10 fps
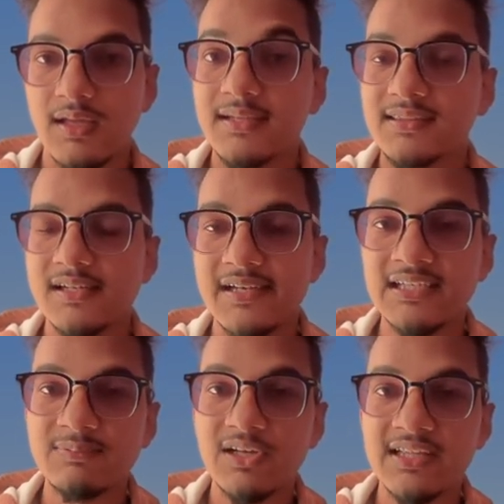The next
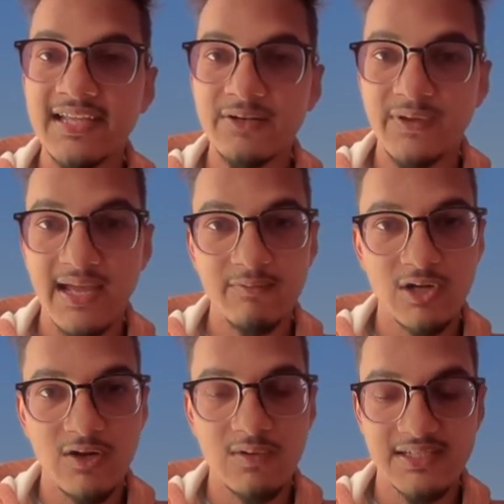plugin that we have on
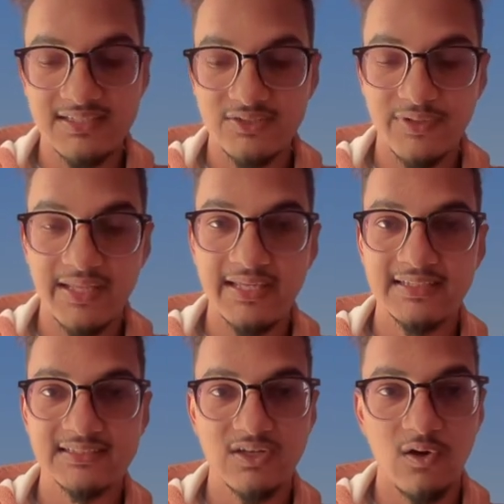our list today
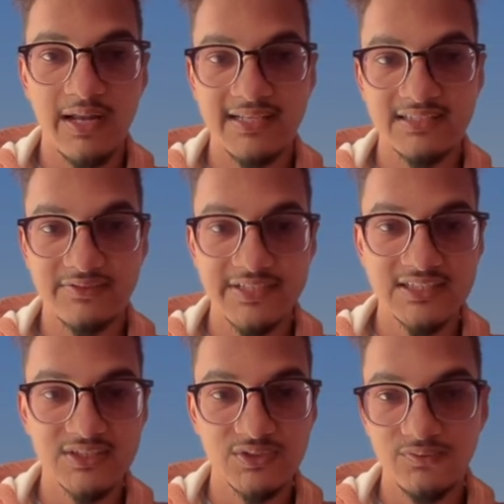is called as
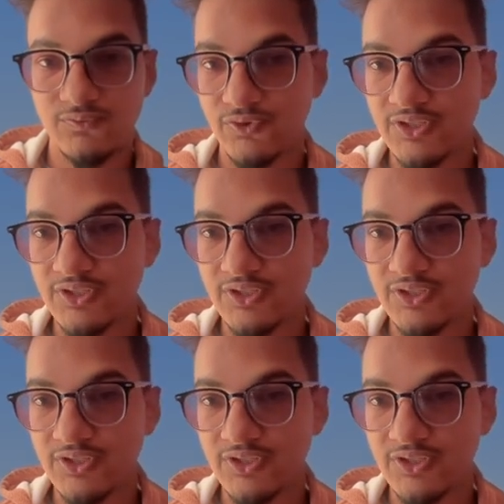Ridgefoot.